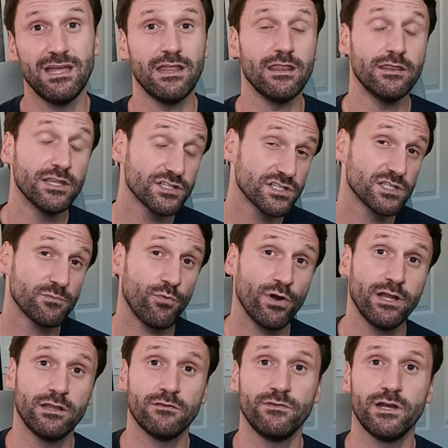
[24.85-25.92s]
And this is the
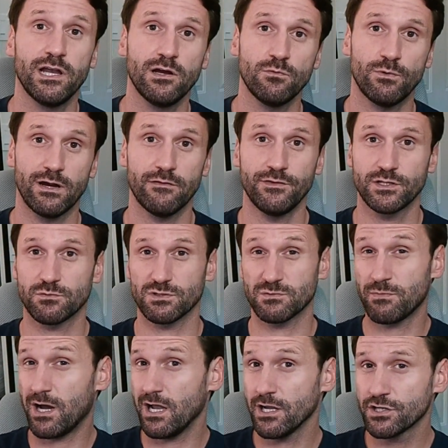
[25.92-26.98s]
point in the video where if this was
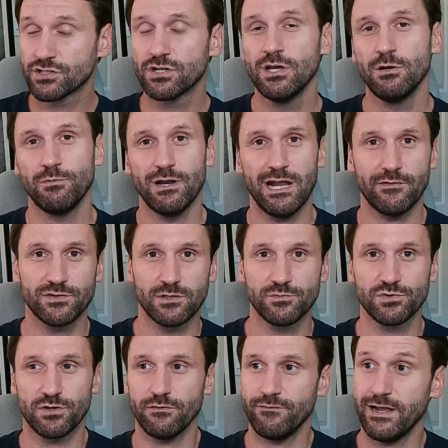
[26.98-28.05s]
polished, we'd have some
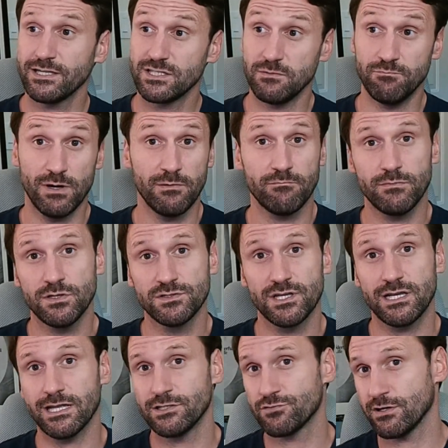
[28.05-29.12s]
sort of fancy bump
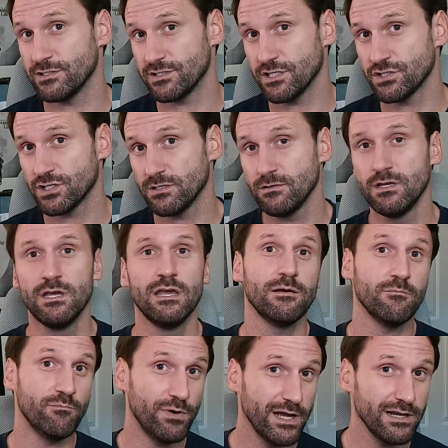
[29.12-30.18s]
music and transition.
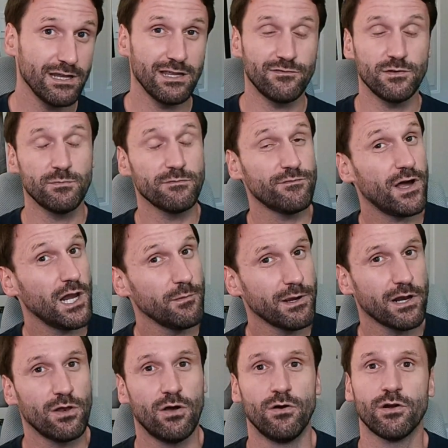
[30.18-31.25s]
But if you've been following
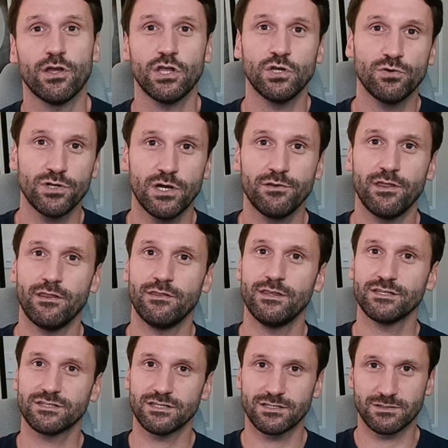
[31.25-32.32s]
along, you'll know that
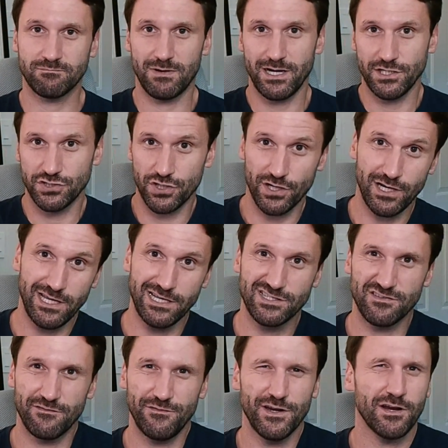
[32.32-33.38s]
this is my journey
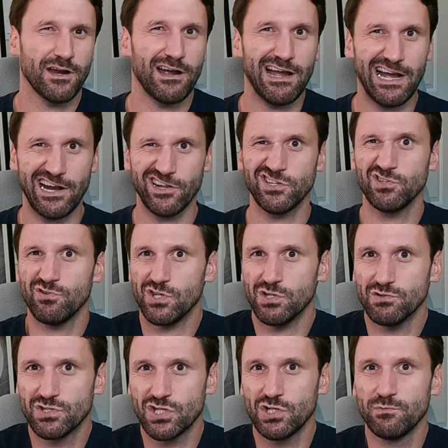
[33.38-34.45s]
into figuring out how to do
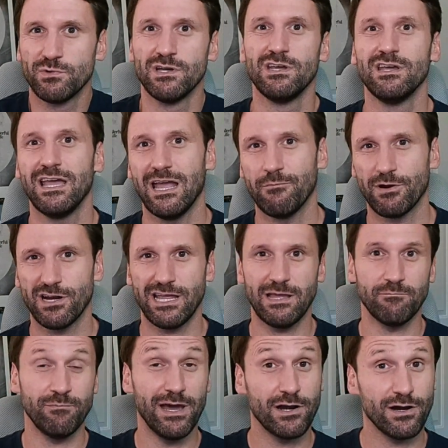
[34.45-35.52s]
YouTube, and we're going to
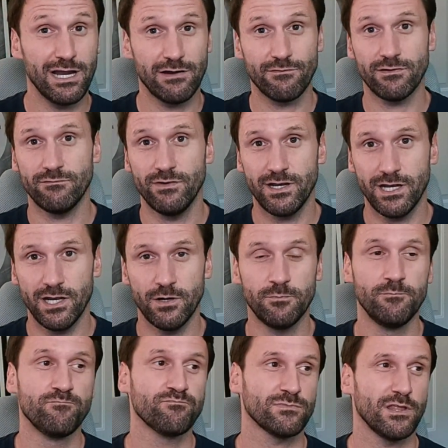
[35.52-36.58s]
get better every video.
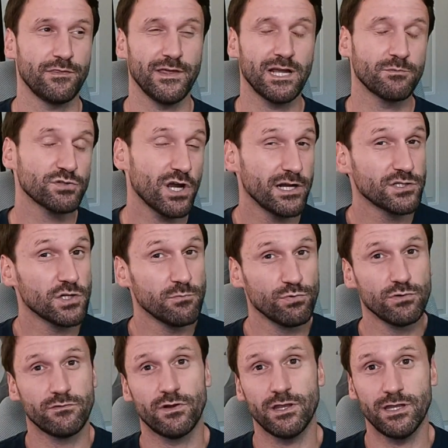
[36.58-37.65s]
The thing I'm trying to
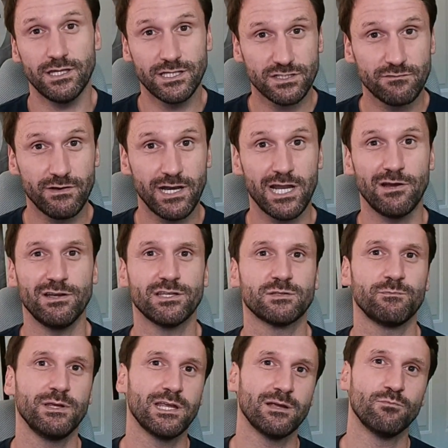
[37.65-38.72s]
improve on this video is
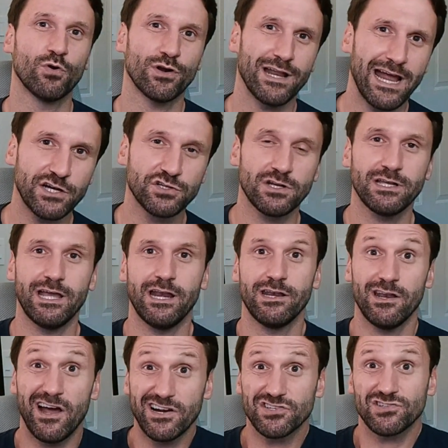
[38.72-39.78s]
speaking more naturally and
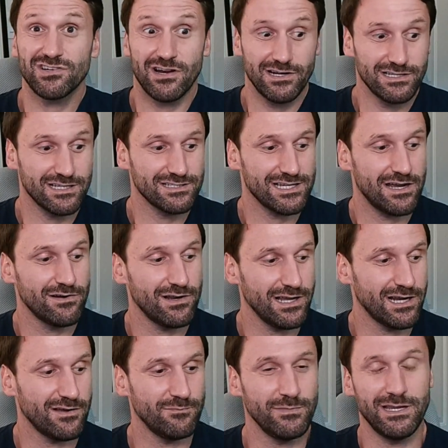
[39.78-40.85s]
not trying to sound like
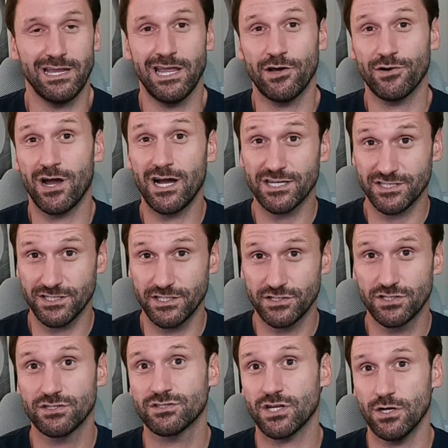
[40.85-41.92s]
I'm being held
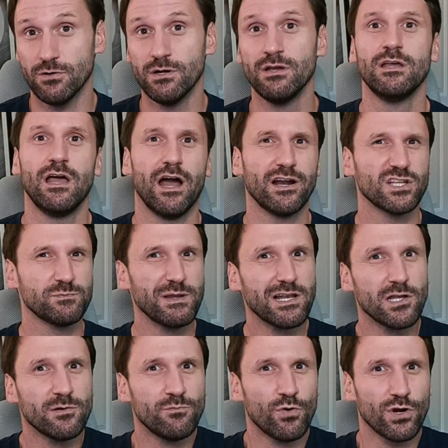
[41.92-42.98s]
hostage. So I'm going to speak a
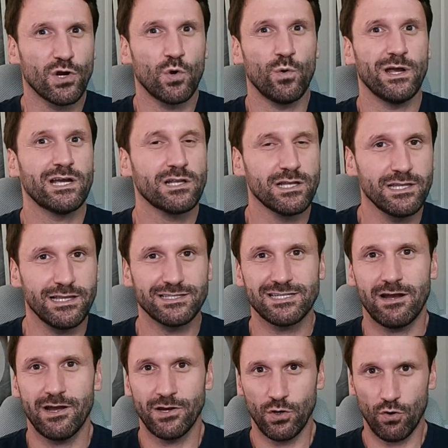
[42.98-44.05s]
little more quickly. That's
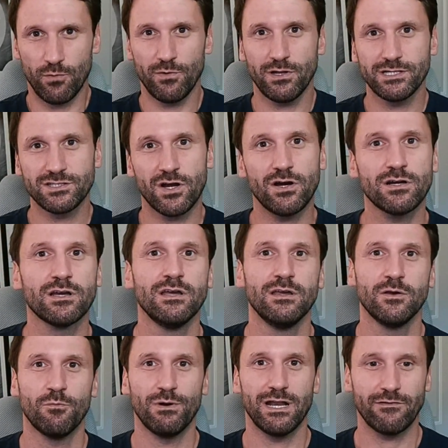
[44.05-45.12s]
how I normally talk.
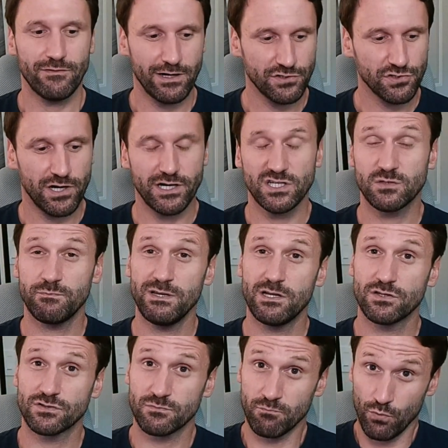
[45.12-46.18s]
Whenever I try to speak
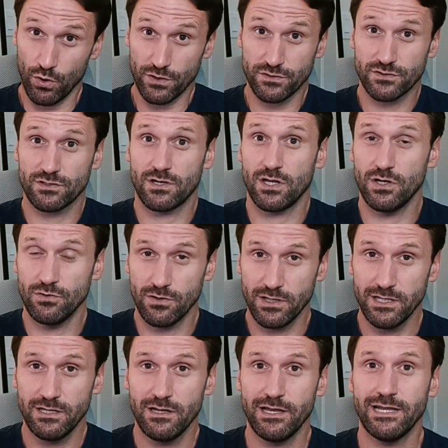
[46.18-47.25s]
more
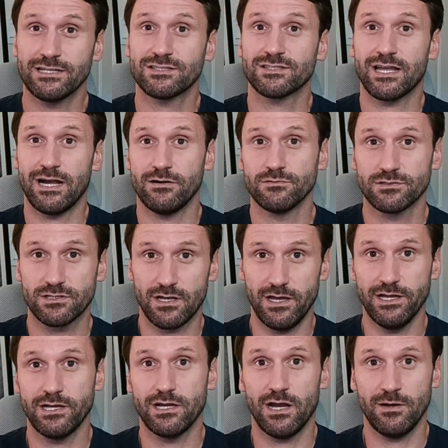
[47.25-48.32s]
slowly, it sounds
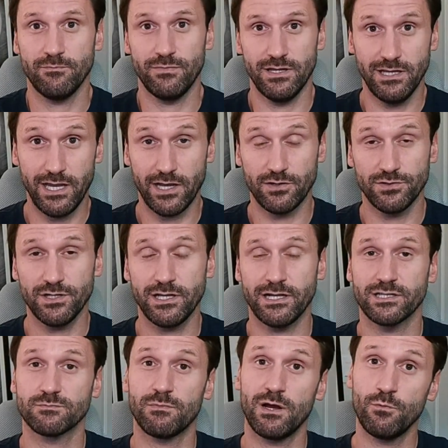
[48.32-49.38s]
like I'm being held
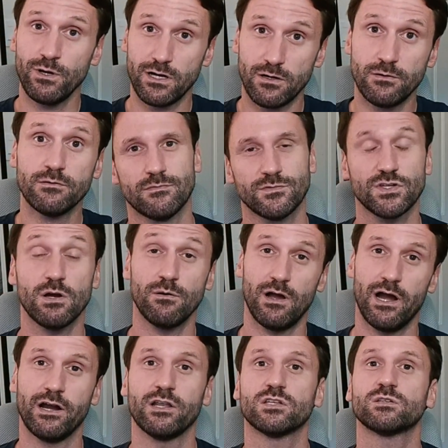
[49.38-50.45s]
against my will. So
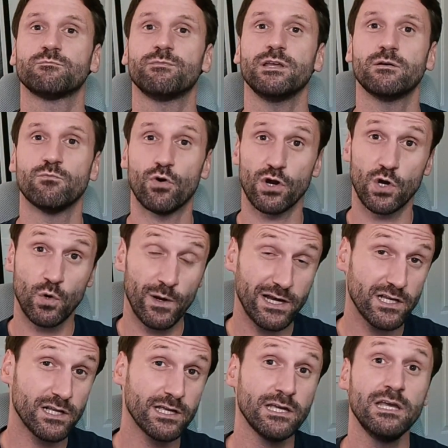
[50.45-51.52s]
I'm going to speak more
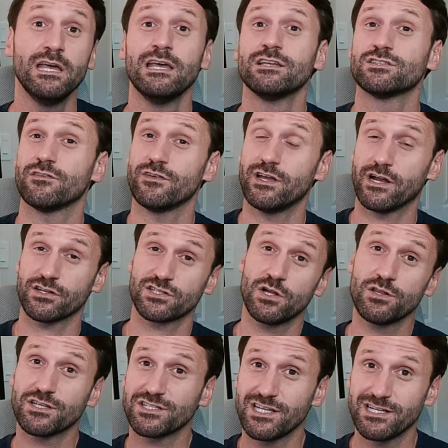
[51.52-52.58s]
quickly. So if you got to slow
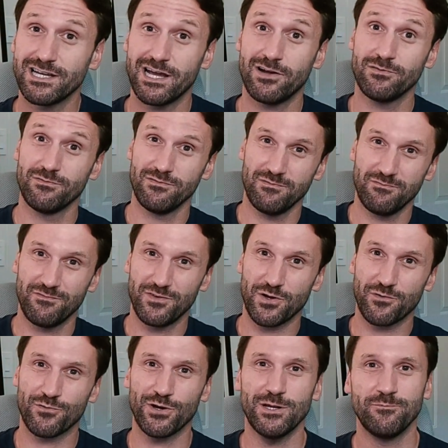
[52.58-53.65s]
this thing down, feel
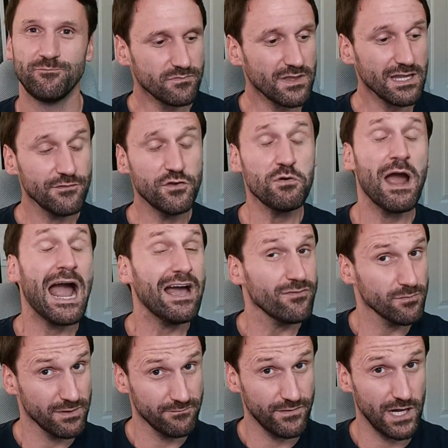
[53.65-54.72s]
free. If you haven't
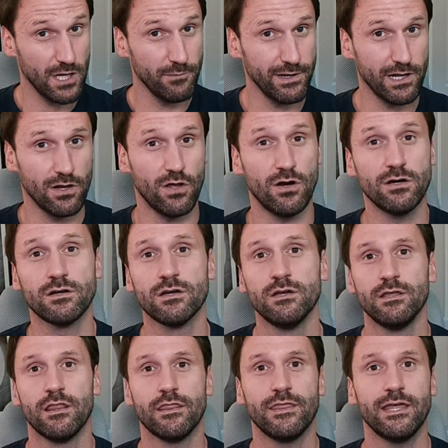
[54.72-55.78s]
been following along,
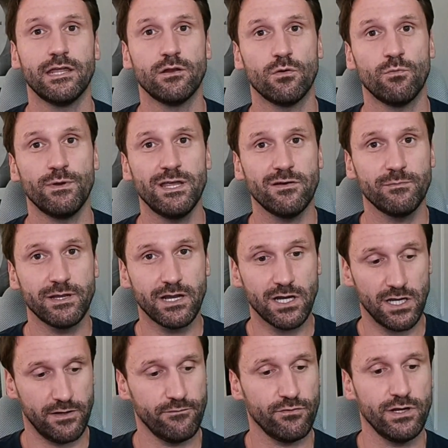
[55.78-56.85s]
then we have been
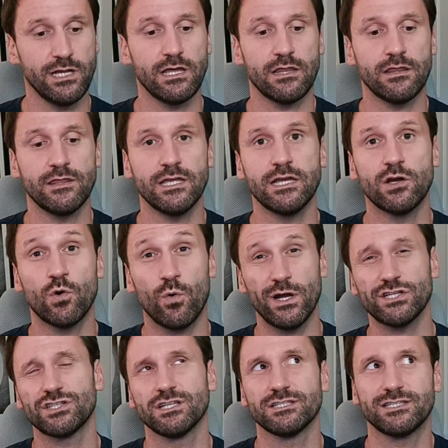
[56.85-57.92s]
covering the
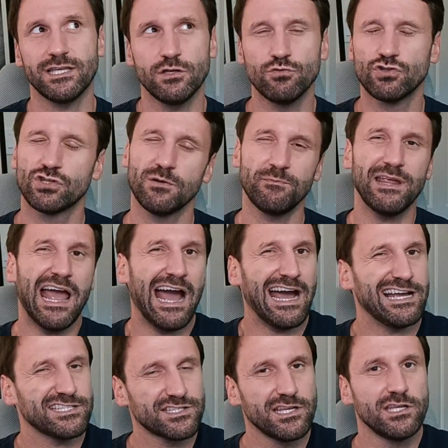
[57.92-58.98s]
questions that you should be
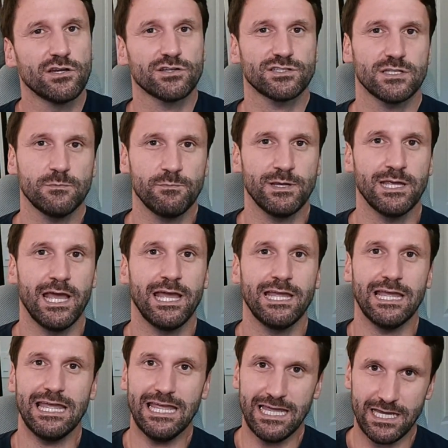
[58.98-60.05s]
asking your CPA
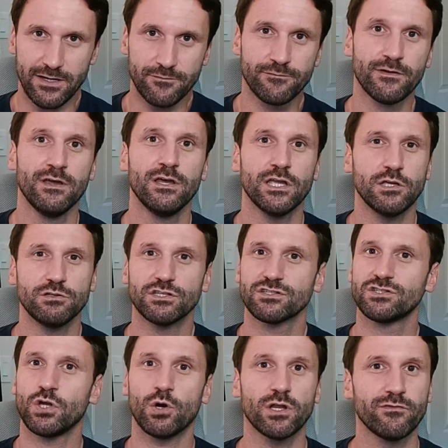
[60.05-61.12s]
if you just
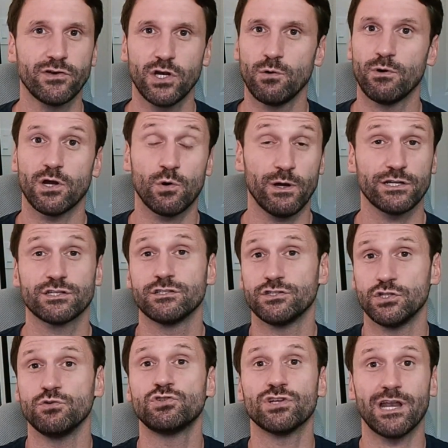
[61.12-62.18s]
don't even know what questions
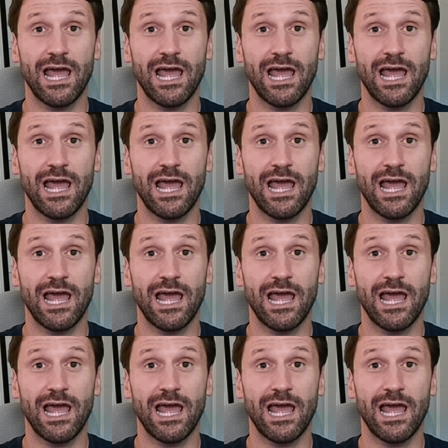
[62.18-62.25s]
you should